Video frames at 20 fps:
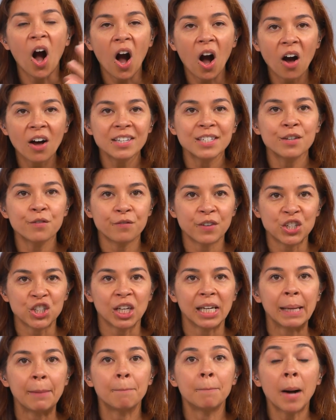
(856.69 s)

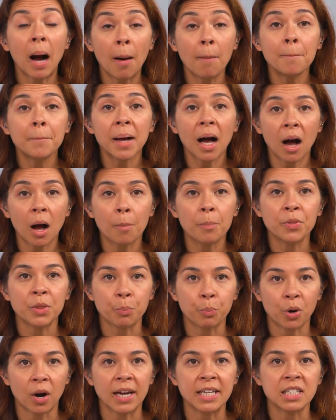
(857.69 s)
artificially pump up
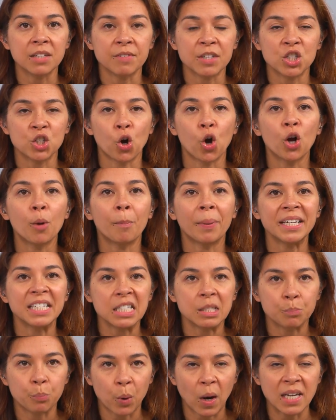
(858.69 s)
the price of a stock by
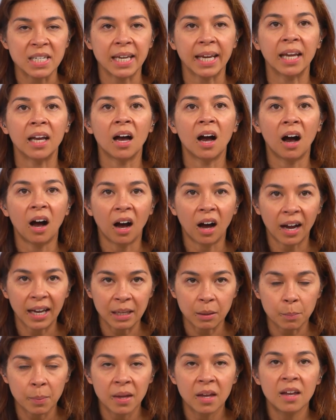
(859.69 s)
spreading
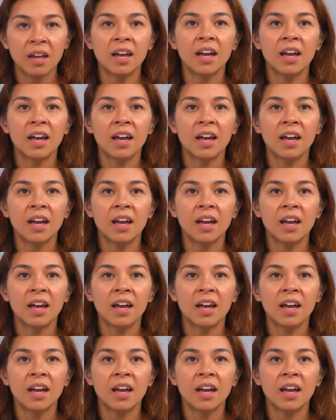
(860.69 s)
hype.